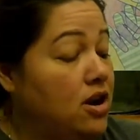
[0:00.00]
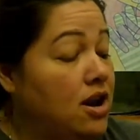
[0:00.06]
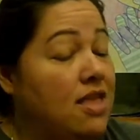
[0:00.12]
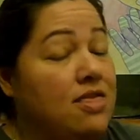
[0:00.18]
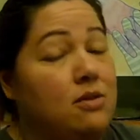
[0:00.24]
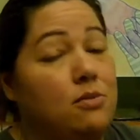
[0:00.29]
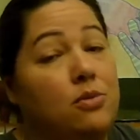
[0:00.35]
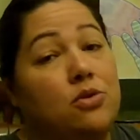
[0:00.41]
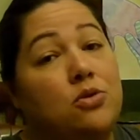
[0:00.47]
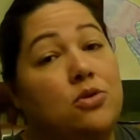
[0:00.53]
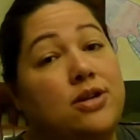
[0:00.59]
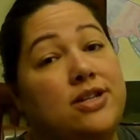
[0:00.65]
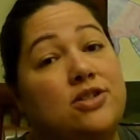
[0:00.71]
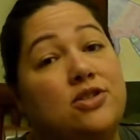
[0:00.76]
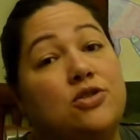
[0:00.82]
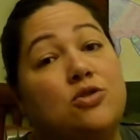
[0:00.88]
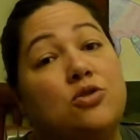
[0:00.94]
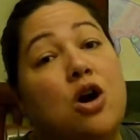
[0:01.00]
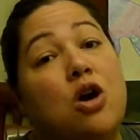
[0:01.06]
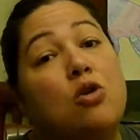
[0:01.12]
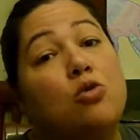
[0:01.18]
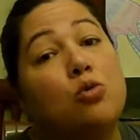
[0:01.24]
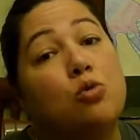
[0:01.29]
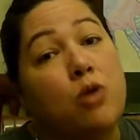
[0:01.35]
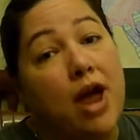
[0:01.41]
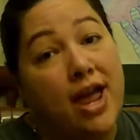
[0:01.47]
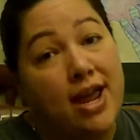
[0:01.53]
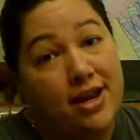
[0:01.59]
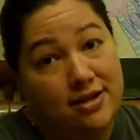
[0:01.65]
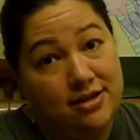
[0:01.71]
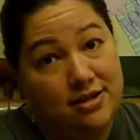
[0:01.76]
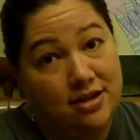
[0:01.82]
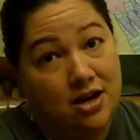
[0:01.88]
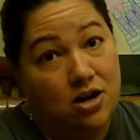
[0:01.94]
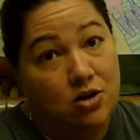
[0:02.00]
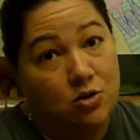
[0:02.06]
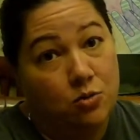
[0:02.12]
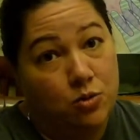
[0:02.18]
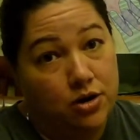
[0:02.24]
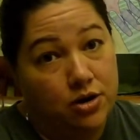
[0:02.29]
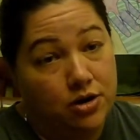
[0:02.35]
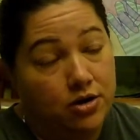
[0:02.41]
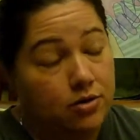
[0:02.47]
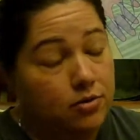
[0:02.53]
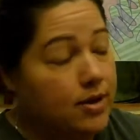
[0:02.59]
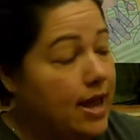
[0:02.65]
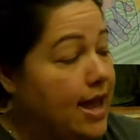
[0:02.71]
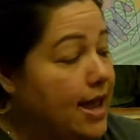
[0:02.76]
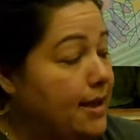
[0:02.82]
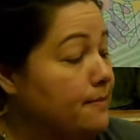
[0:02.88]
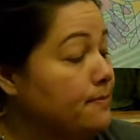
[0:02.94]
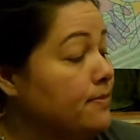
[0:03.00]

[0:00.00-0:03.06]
and then we're going to write our word, okay?